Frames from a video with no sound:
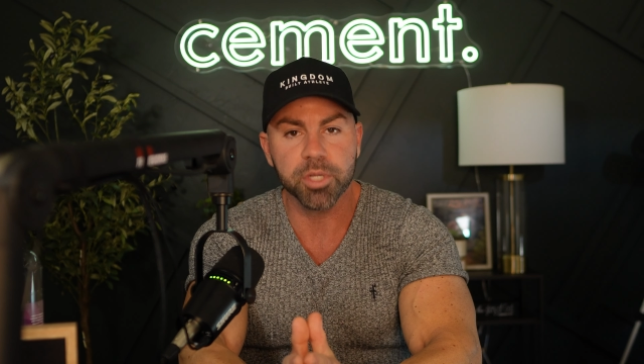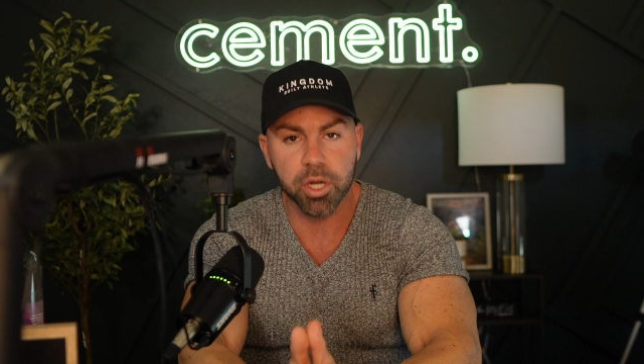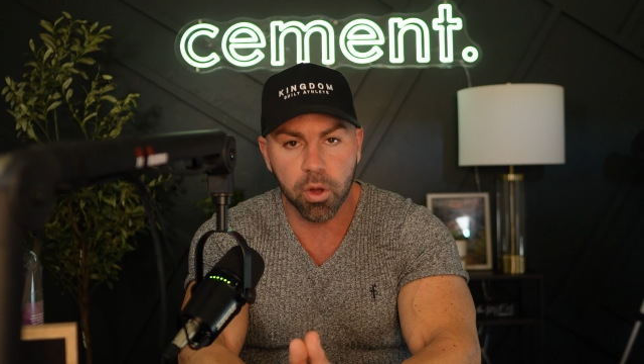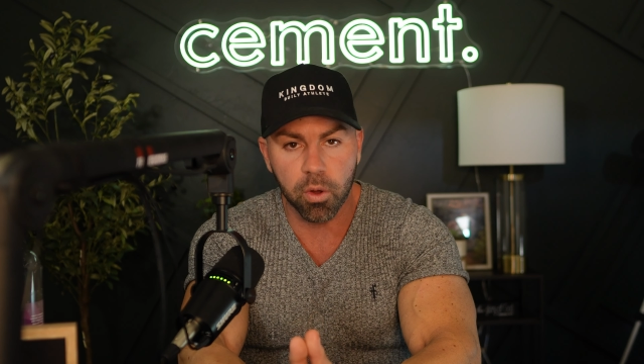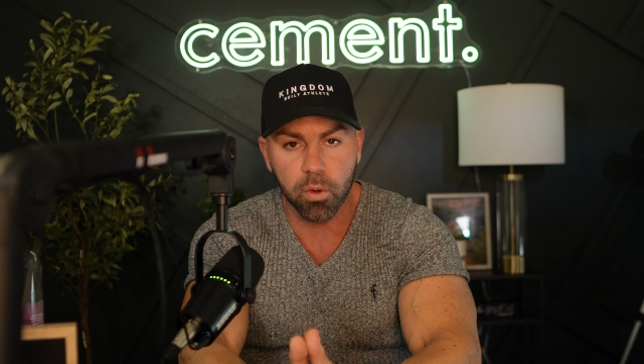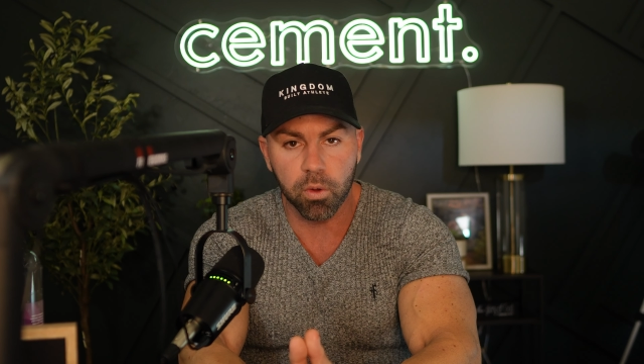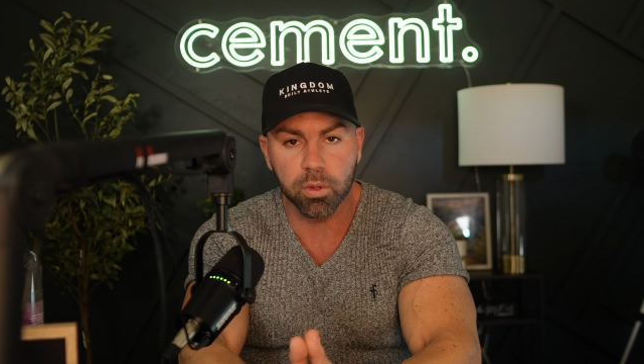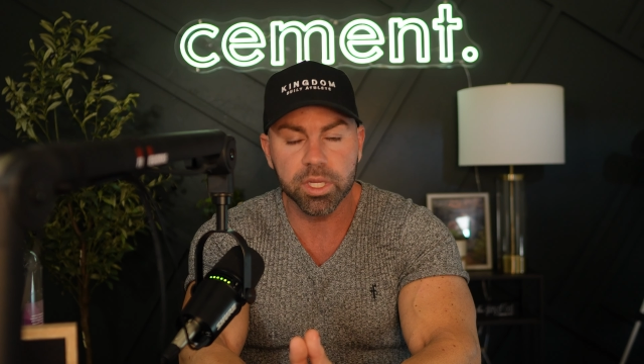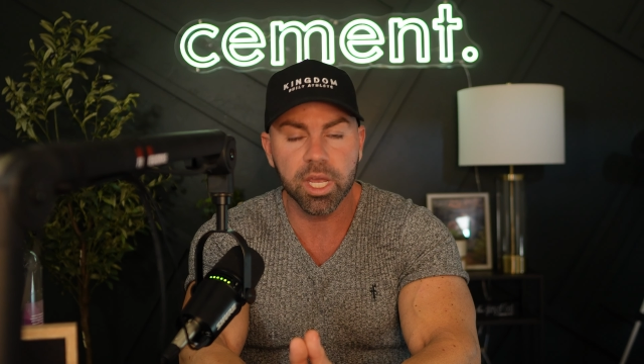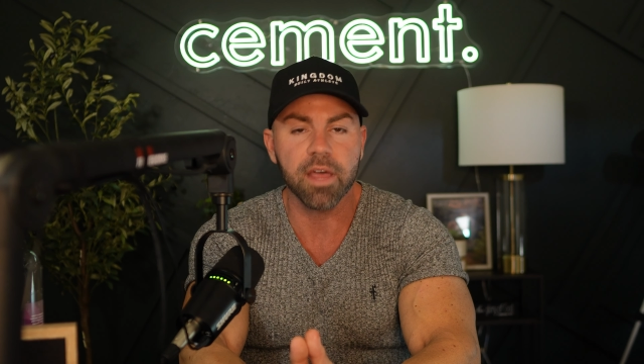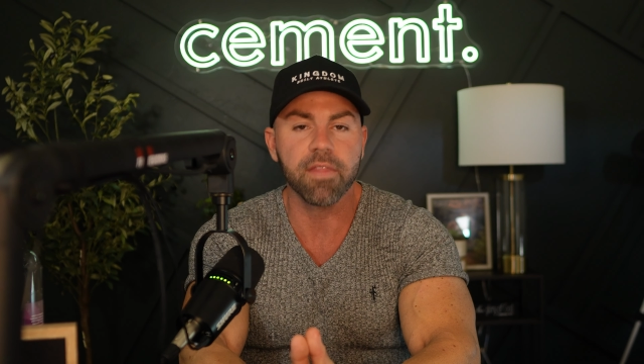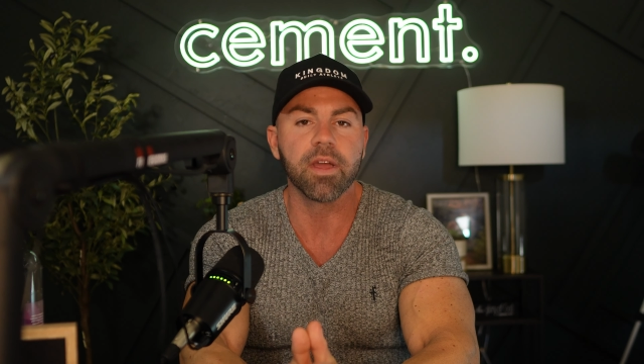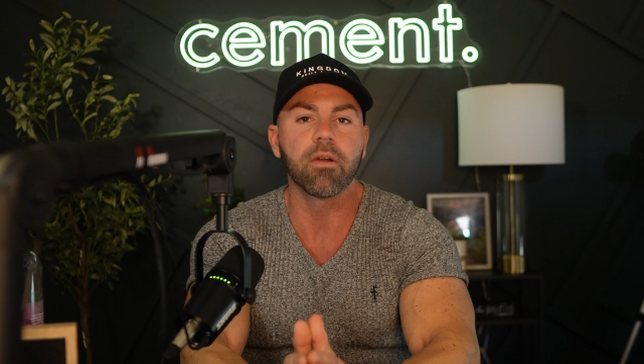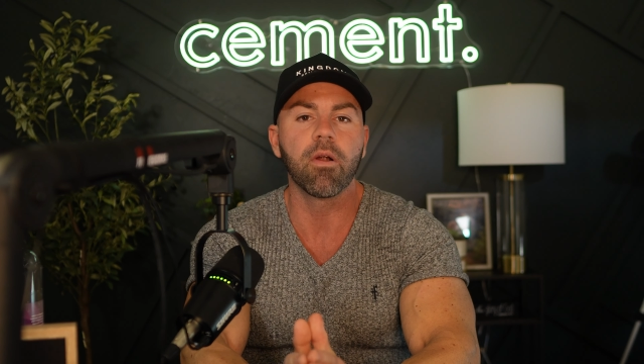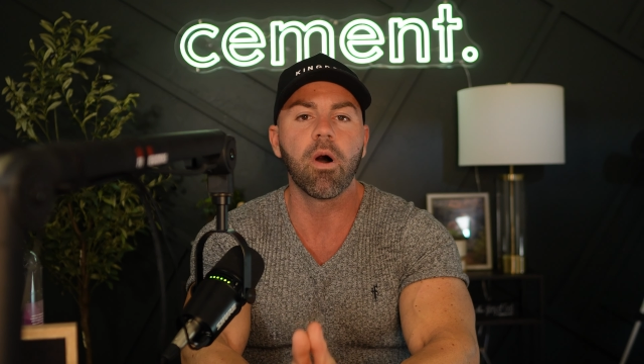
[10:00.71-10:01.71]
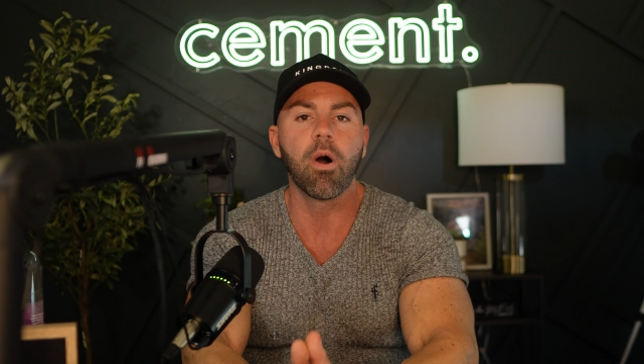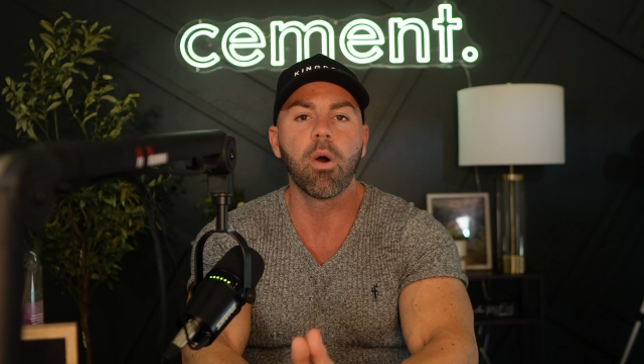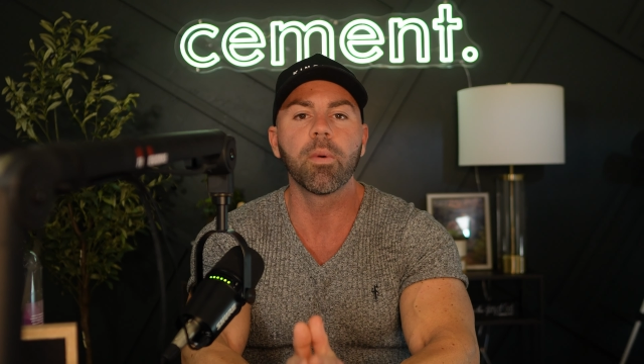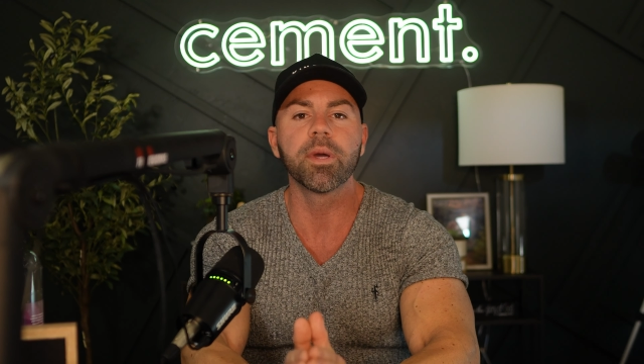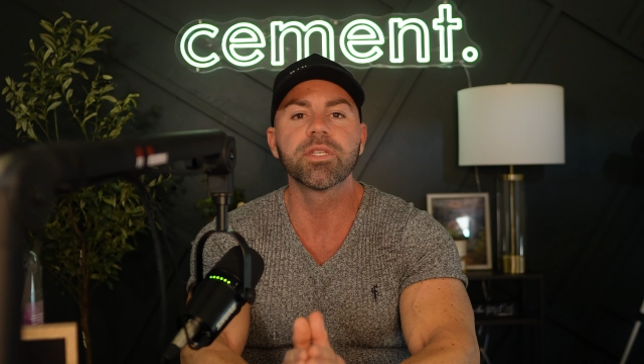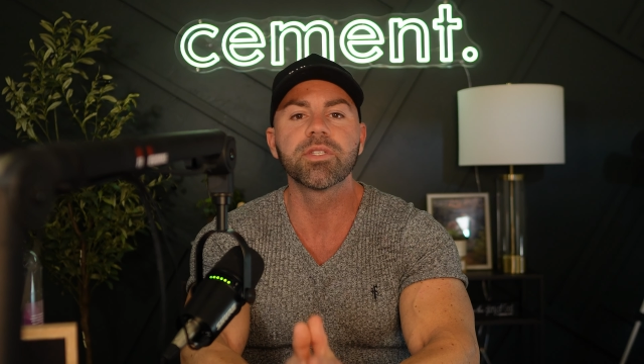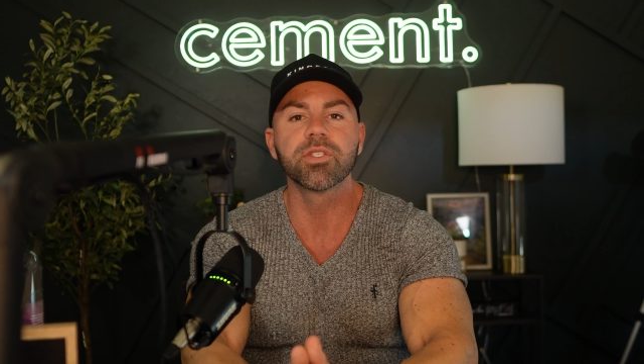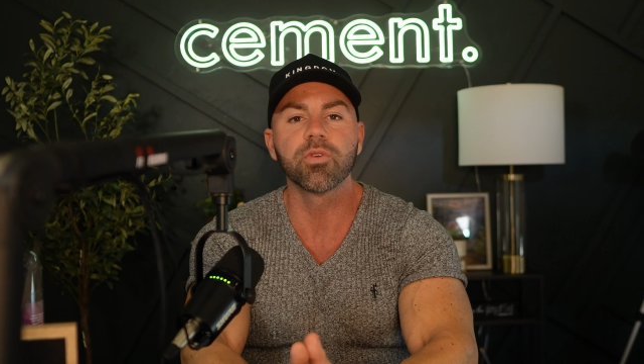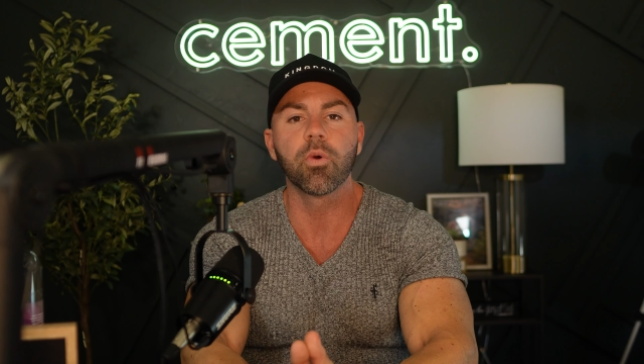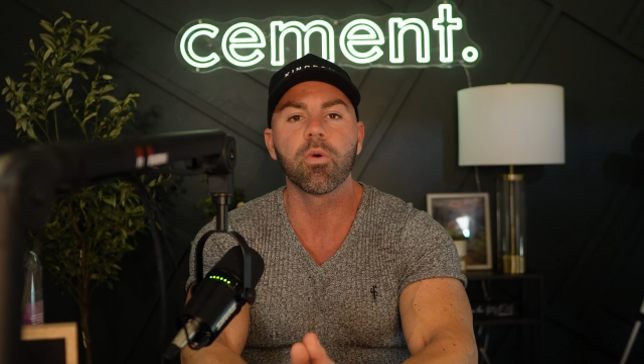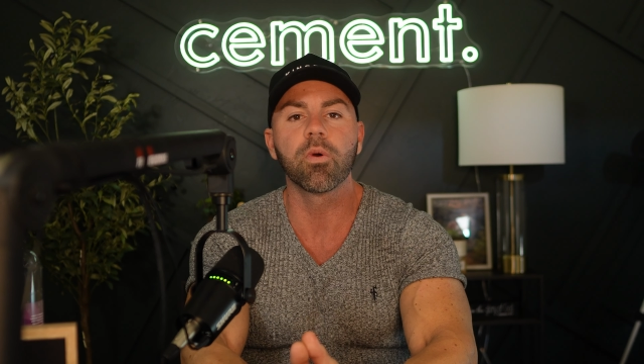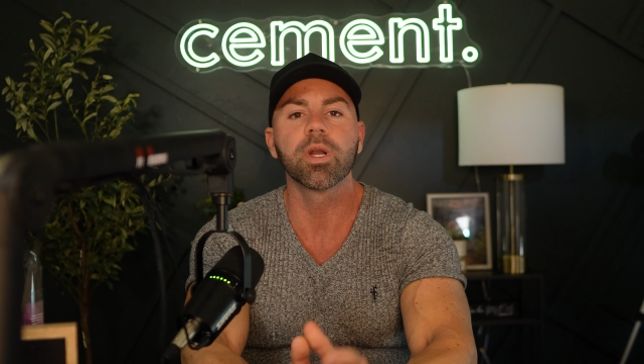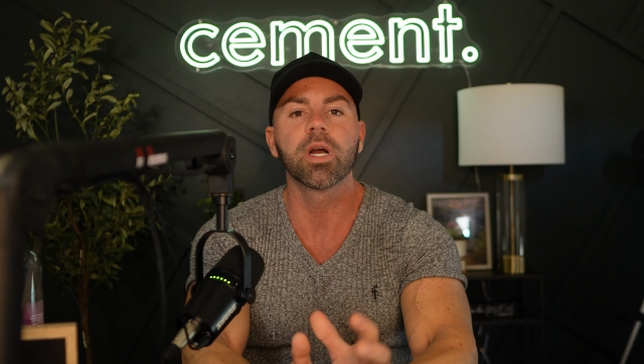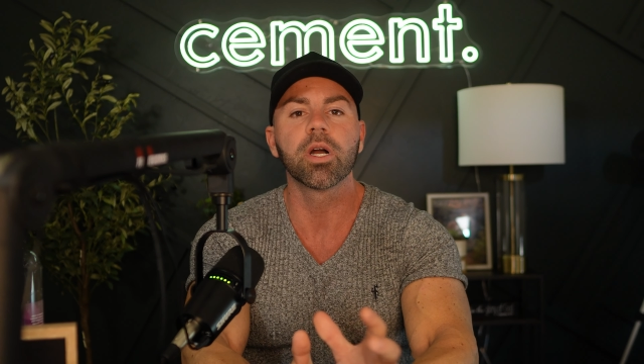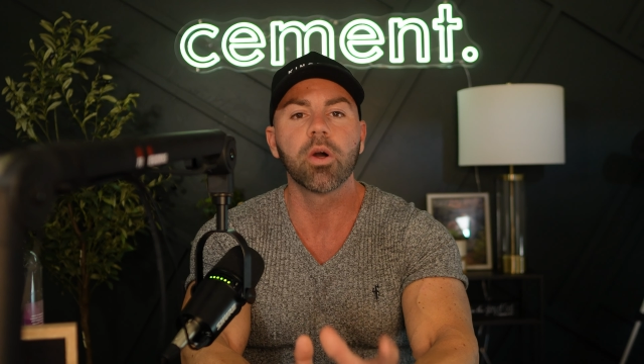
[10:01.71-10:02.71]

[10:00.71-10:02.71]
cold and they're always stored